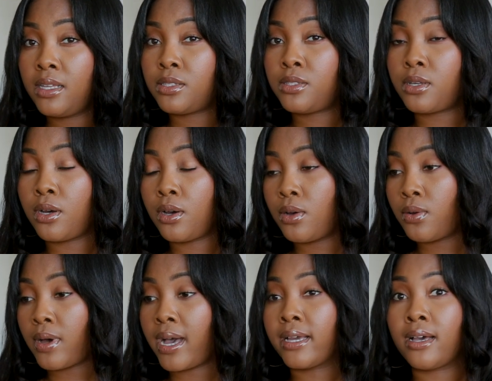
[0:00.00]

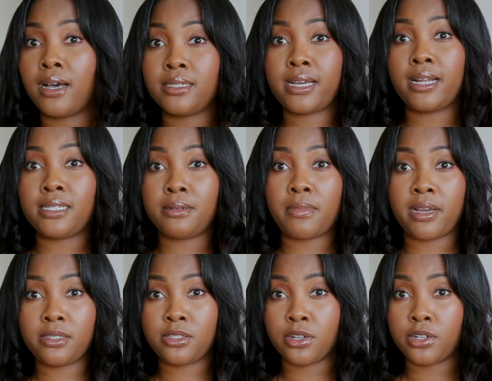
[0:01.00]
So I contacted
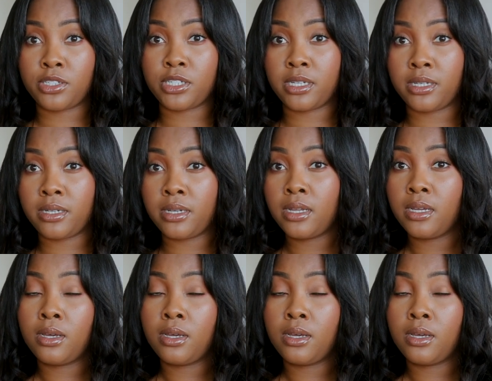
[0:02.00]
my surgeon,